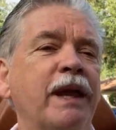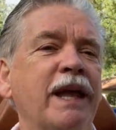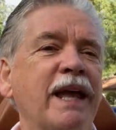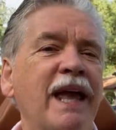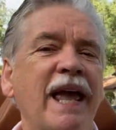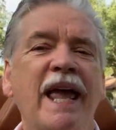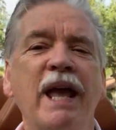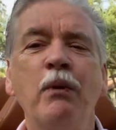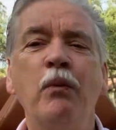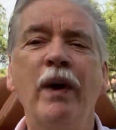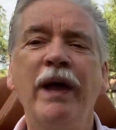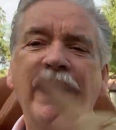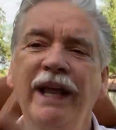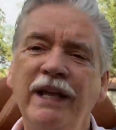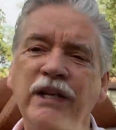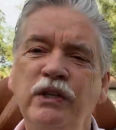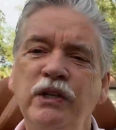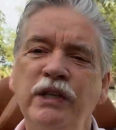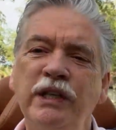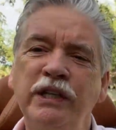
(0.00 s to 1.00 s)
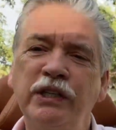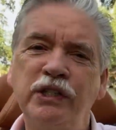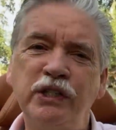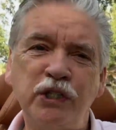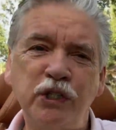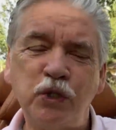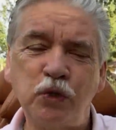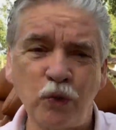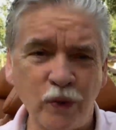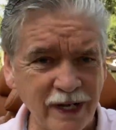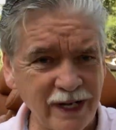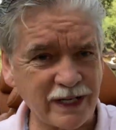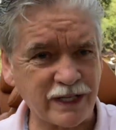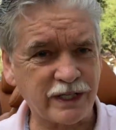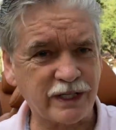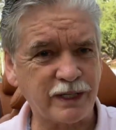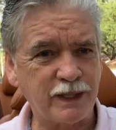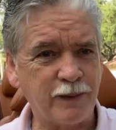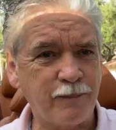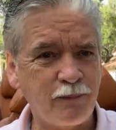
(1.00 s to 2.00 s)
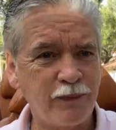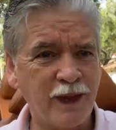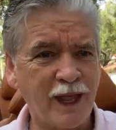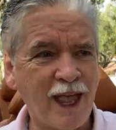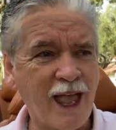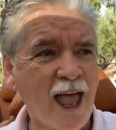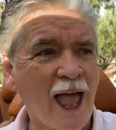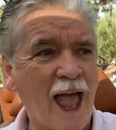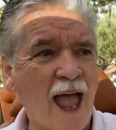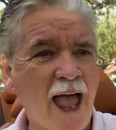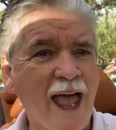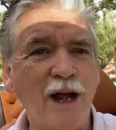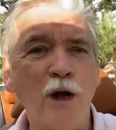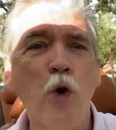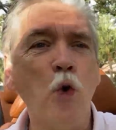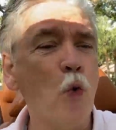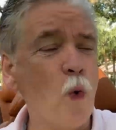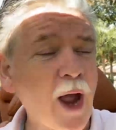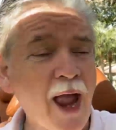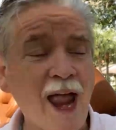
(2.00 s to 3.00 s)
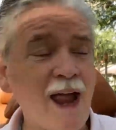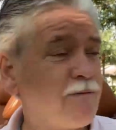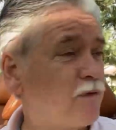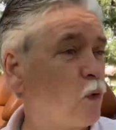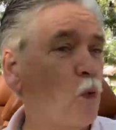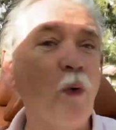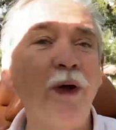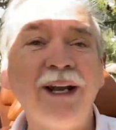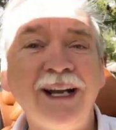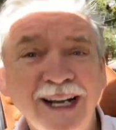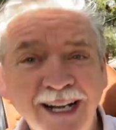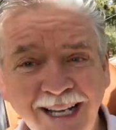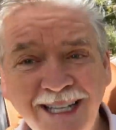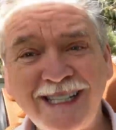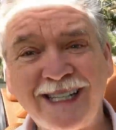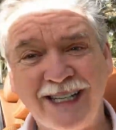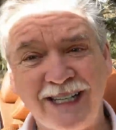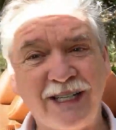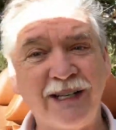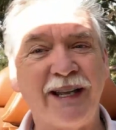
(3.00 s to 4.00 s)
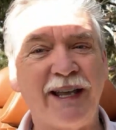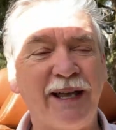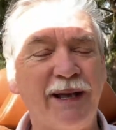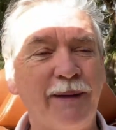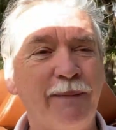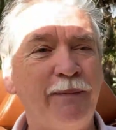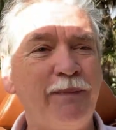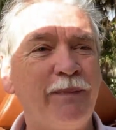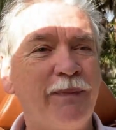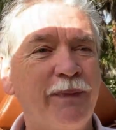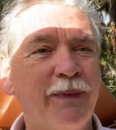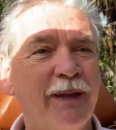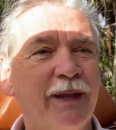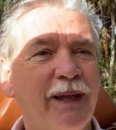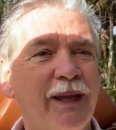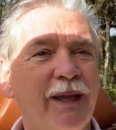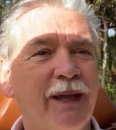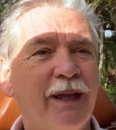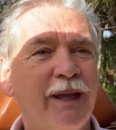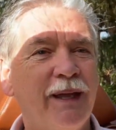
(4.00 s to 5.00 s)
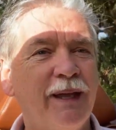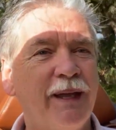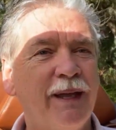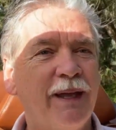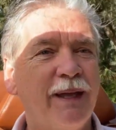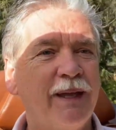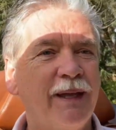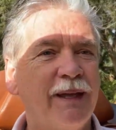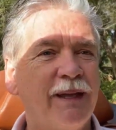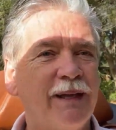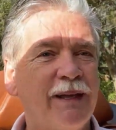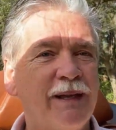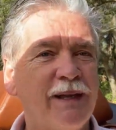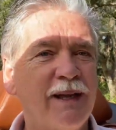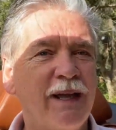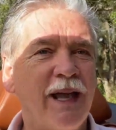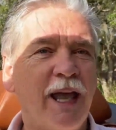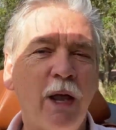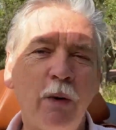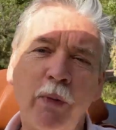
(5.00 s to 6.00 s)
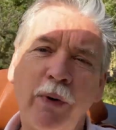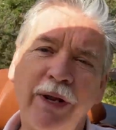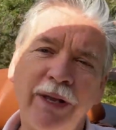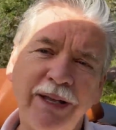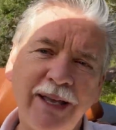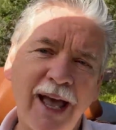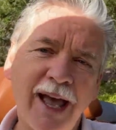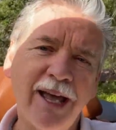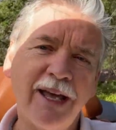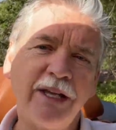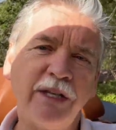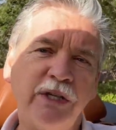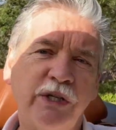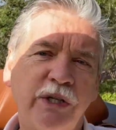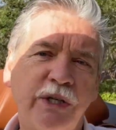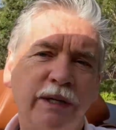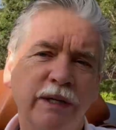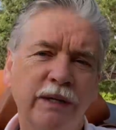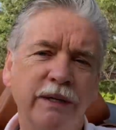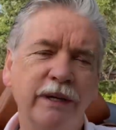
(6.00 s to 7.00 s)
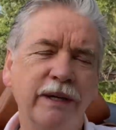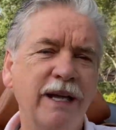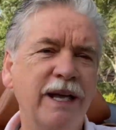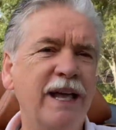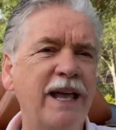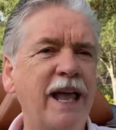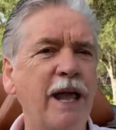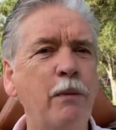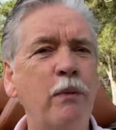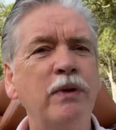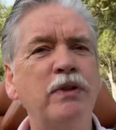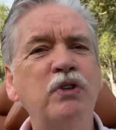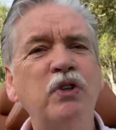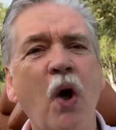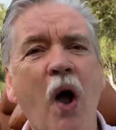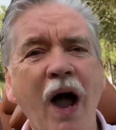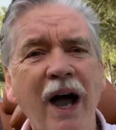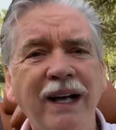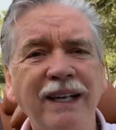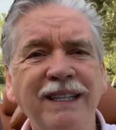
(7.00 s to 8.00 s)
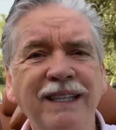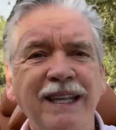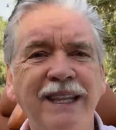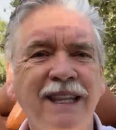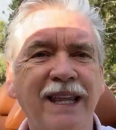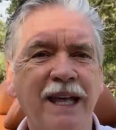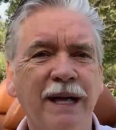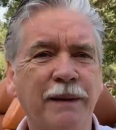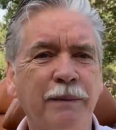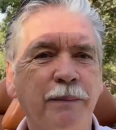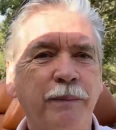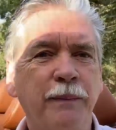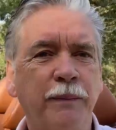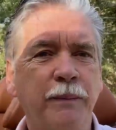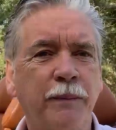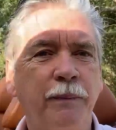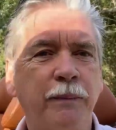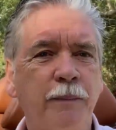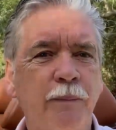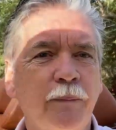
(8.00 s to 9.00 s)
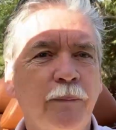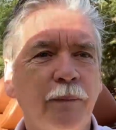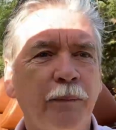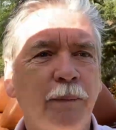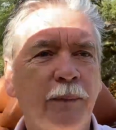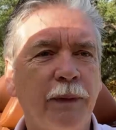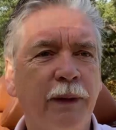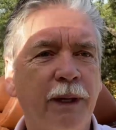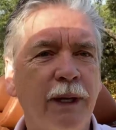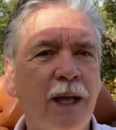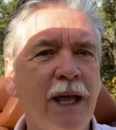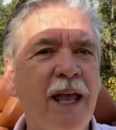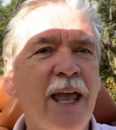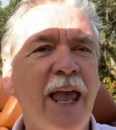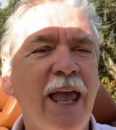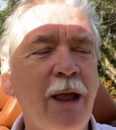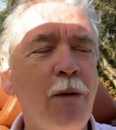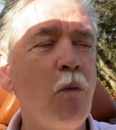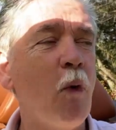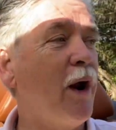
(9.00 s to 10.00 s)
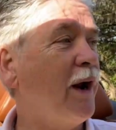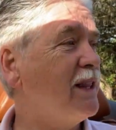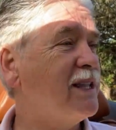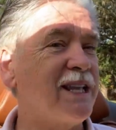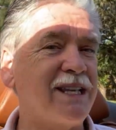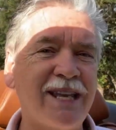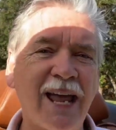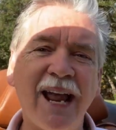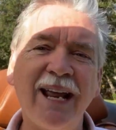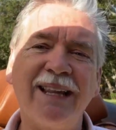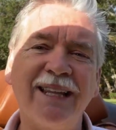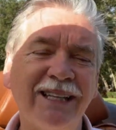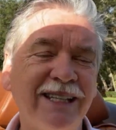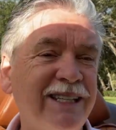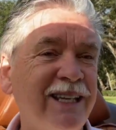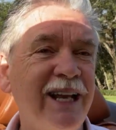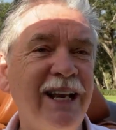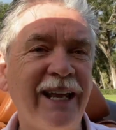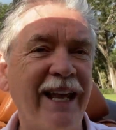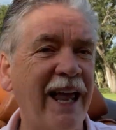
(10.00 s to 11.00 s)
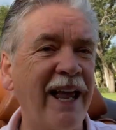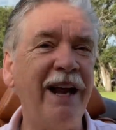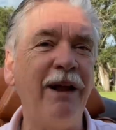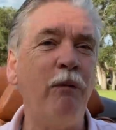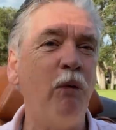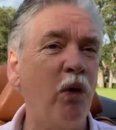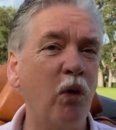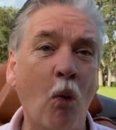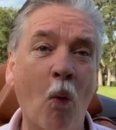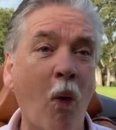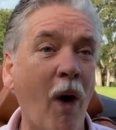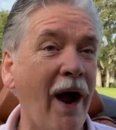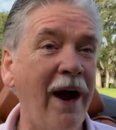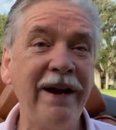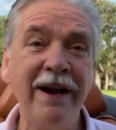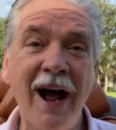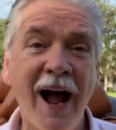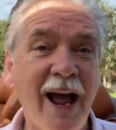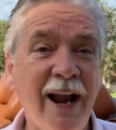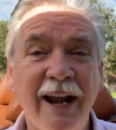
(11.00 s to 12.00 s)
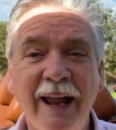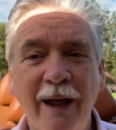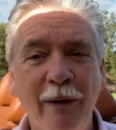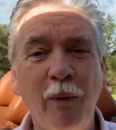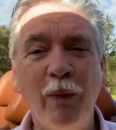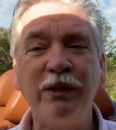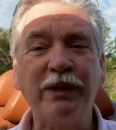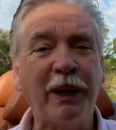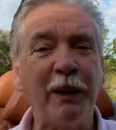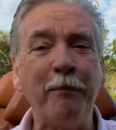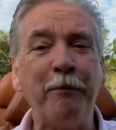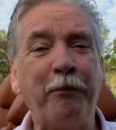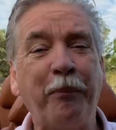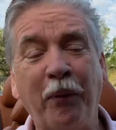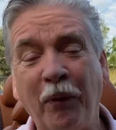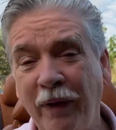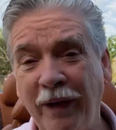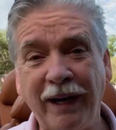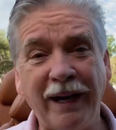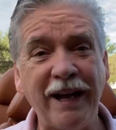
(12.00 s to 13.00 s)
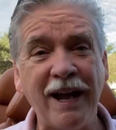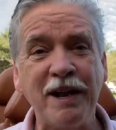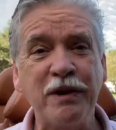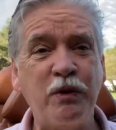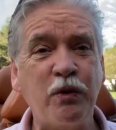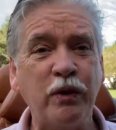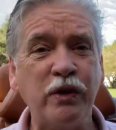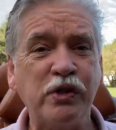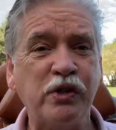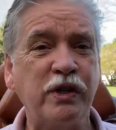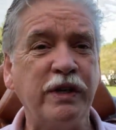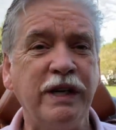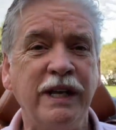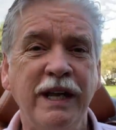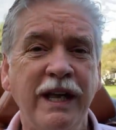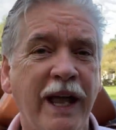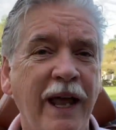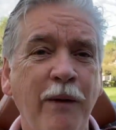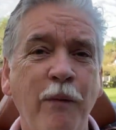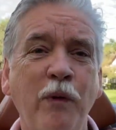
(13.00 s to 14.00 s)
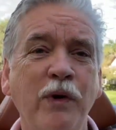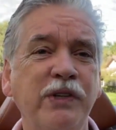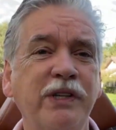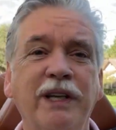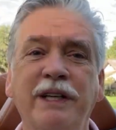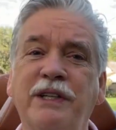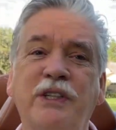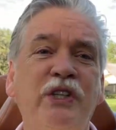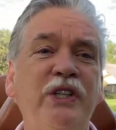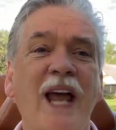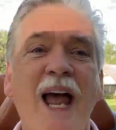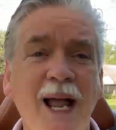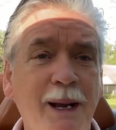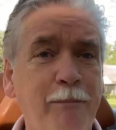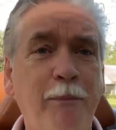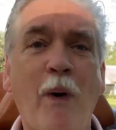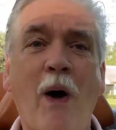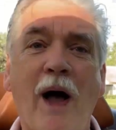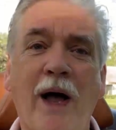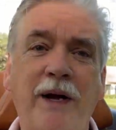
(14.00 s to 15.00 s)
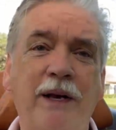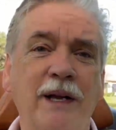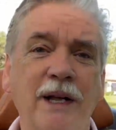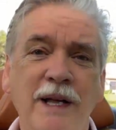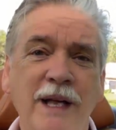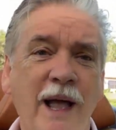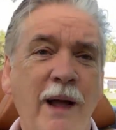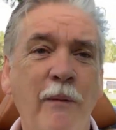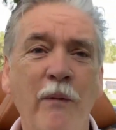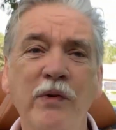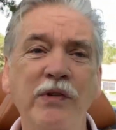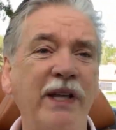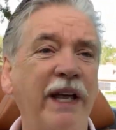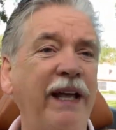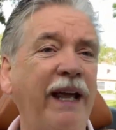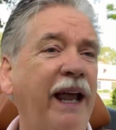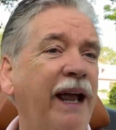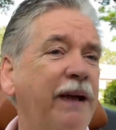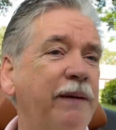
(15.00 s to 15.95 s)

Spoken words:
he went into the streets, and whoever would listen to him, he would engage. He would talk to them. He wanted to take the city, and why not? It was completely unchristian. It was a jackpot. It was like